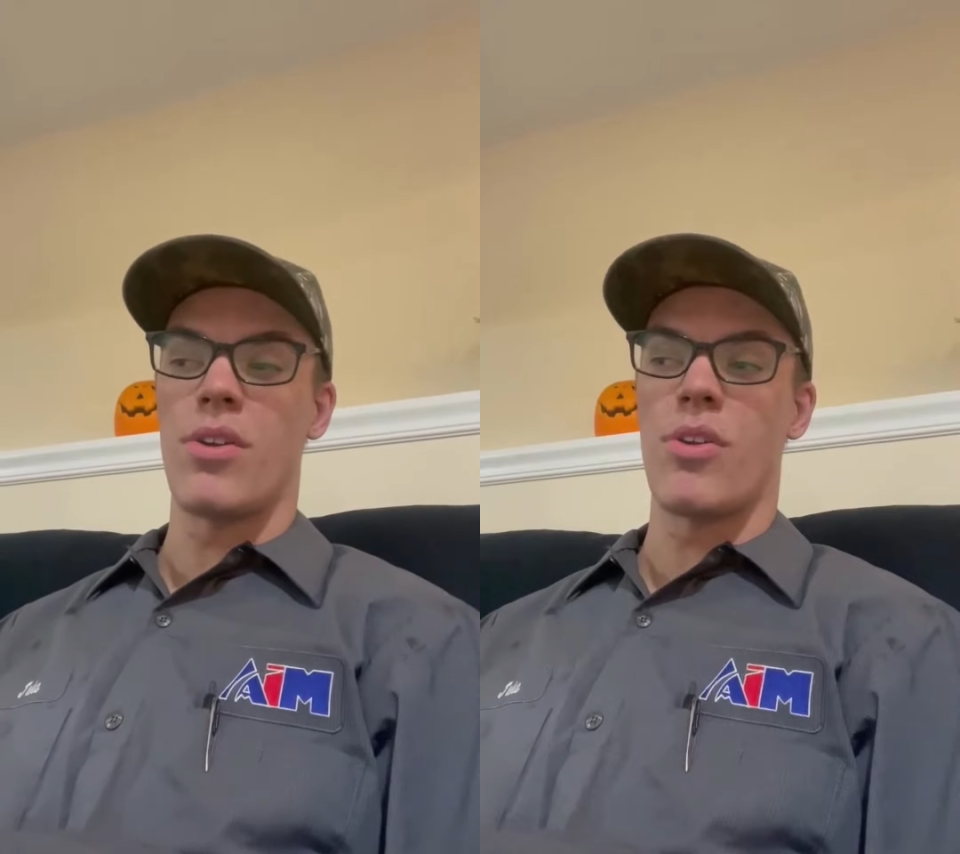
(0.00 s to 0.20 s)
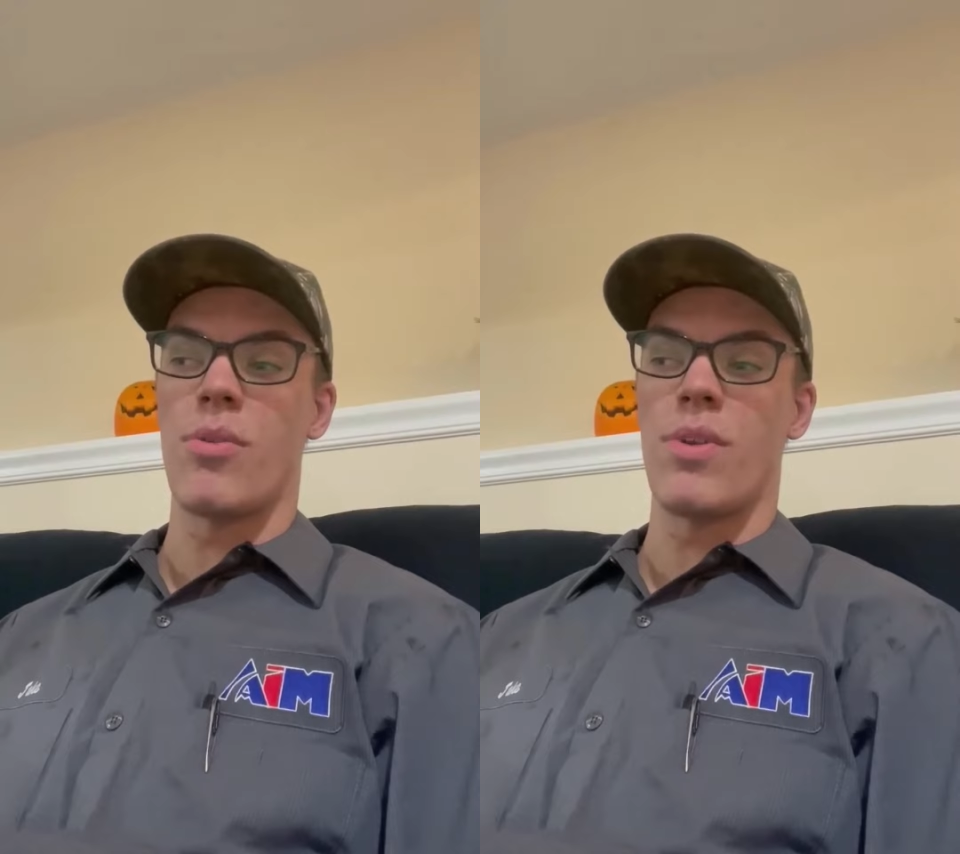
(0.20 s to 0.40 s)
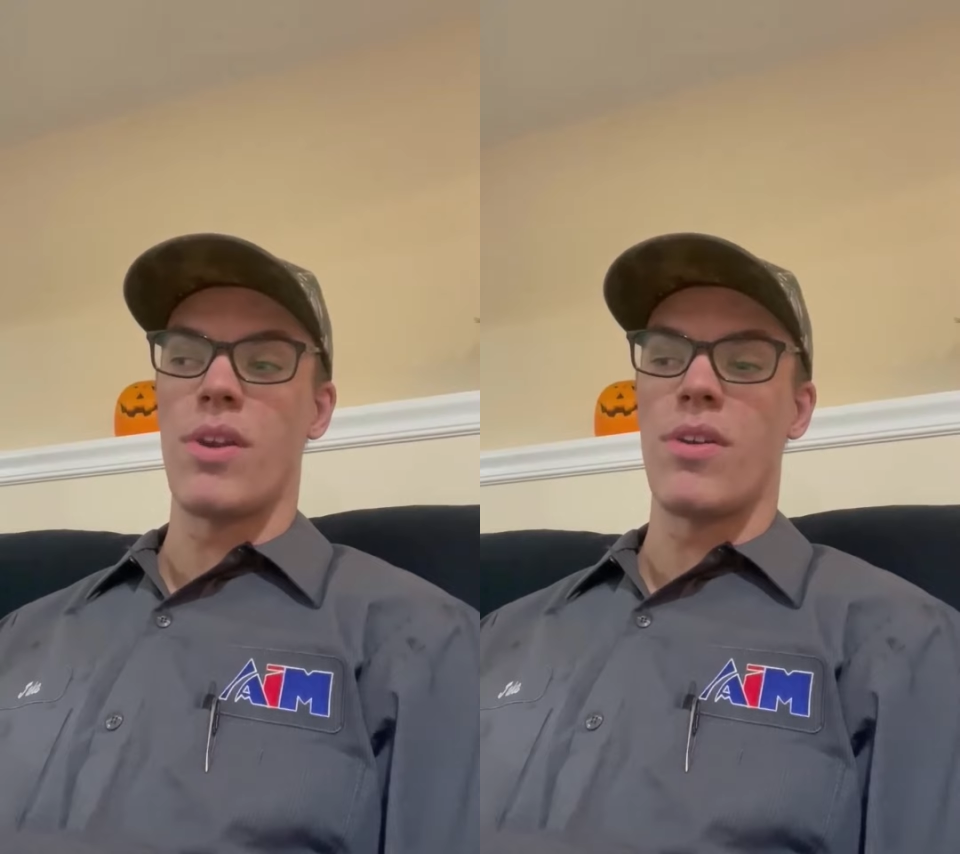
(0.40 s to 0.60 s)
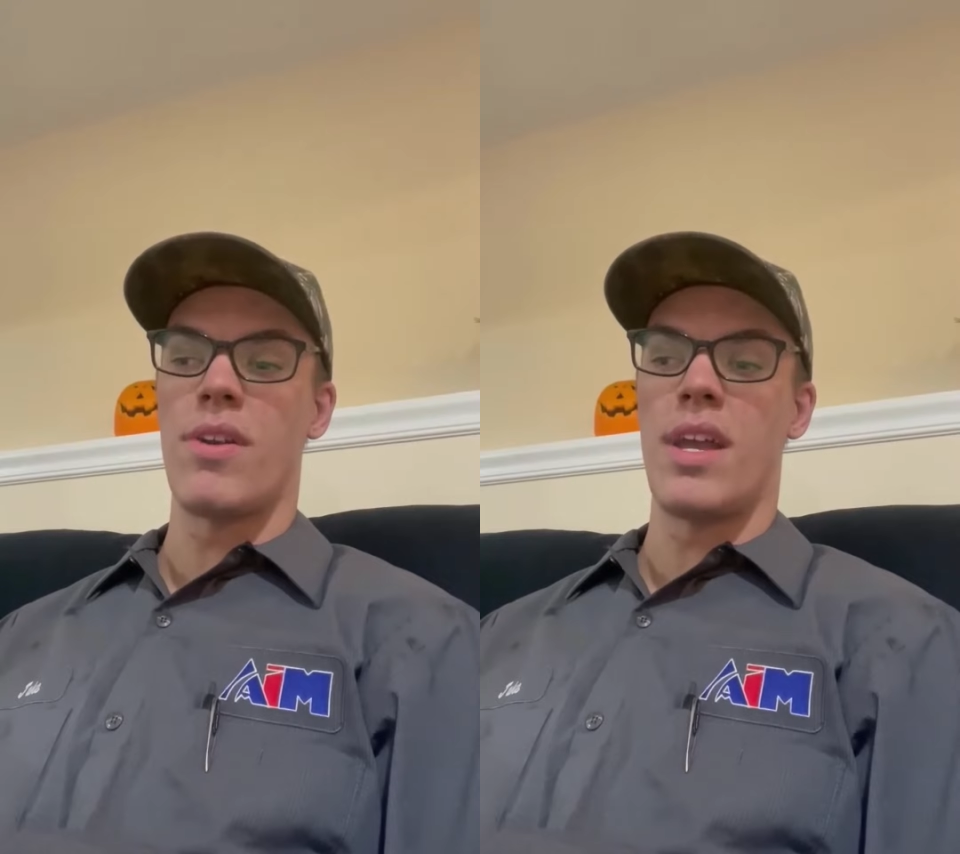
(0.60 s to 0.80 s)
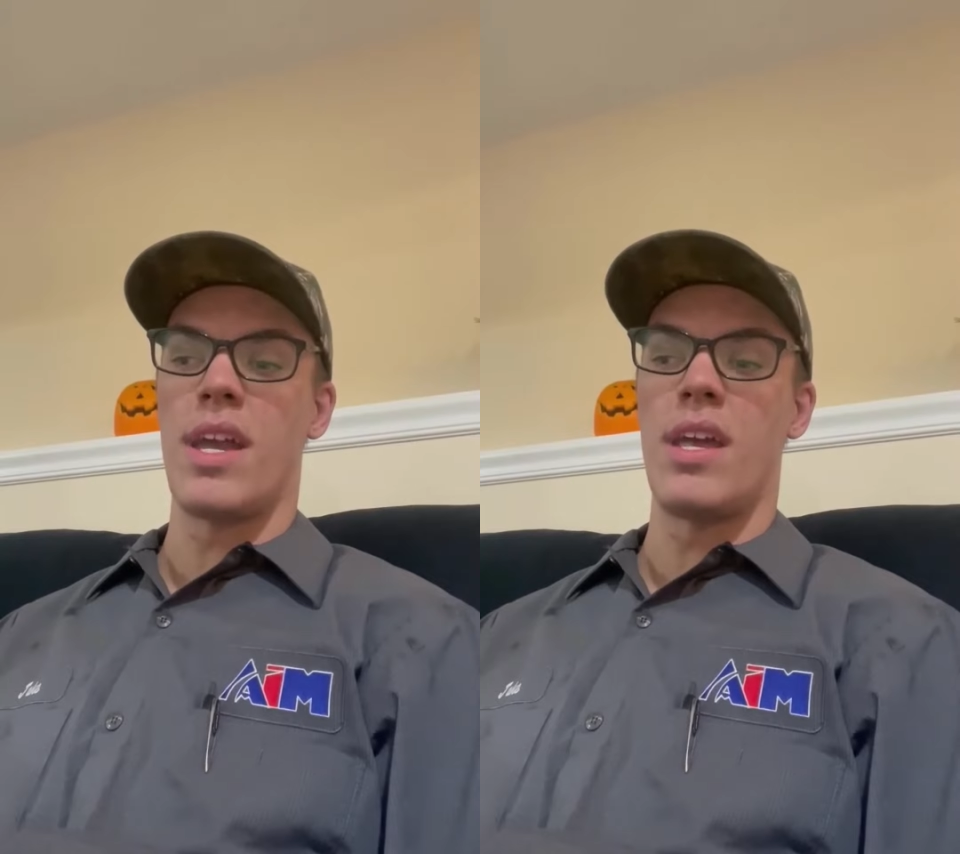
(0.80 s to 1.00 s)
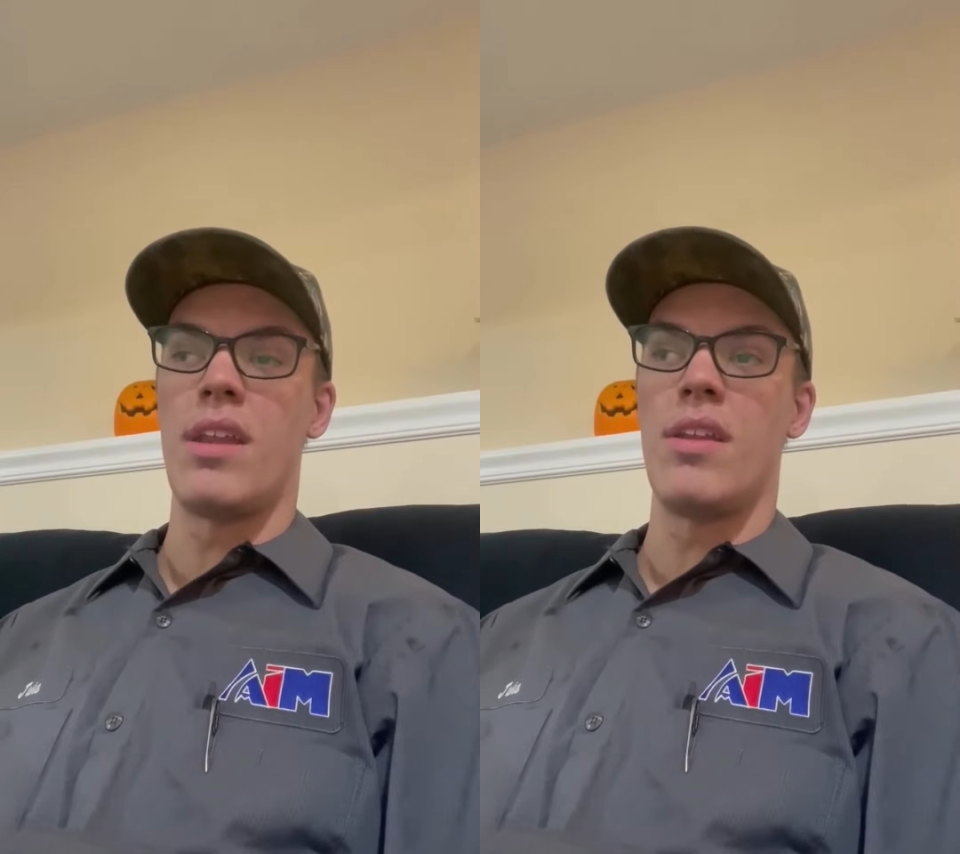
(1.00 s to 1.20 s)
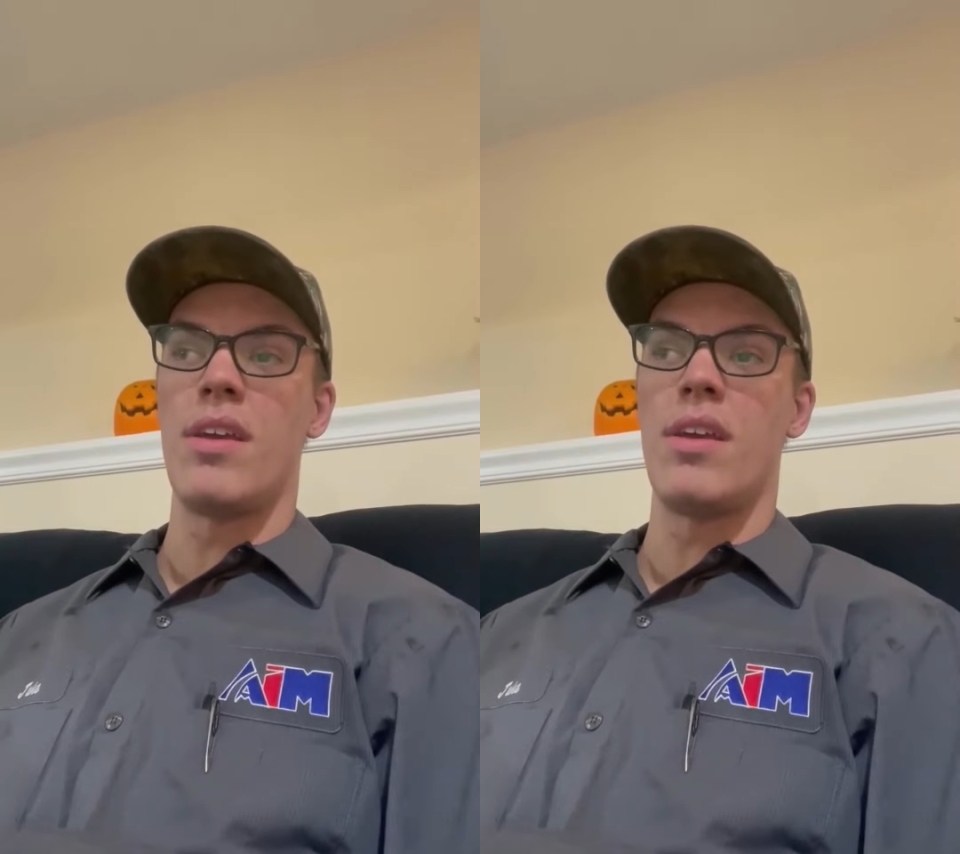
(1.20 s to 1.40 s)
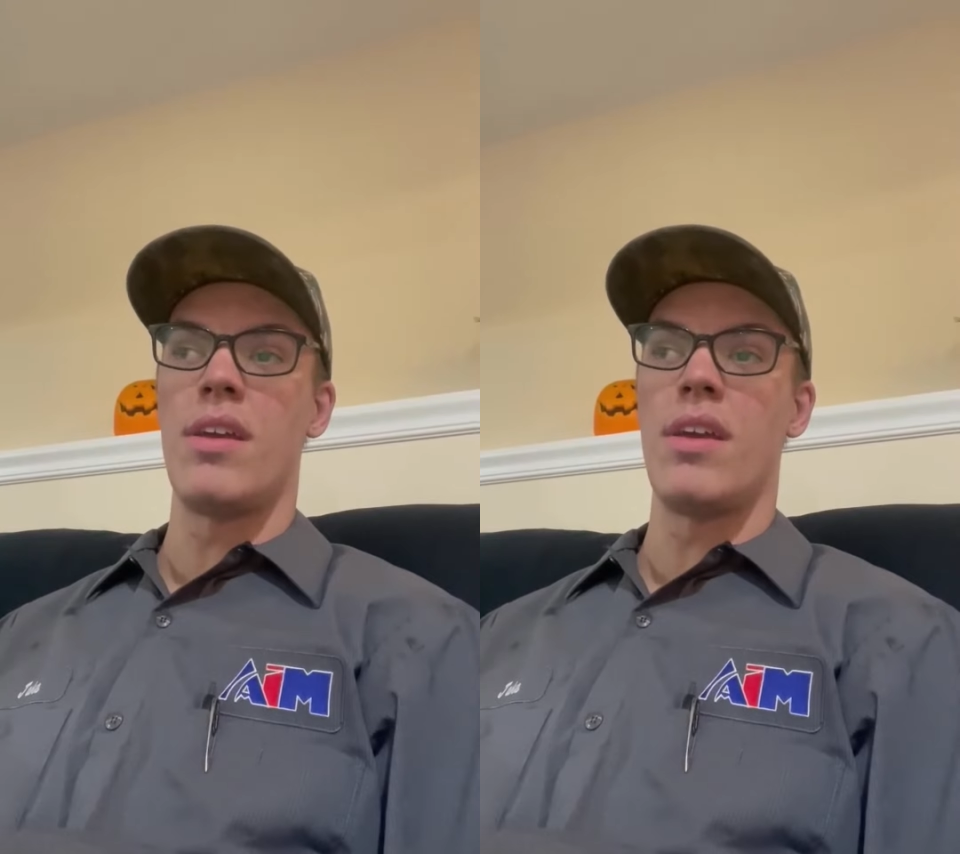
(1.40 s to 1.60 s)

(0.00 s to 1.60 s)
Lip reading: your career, and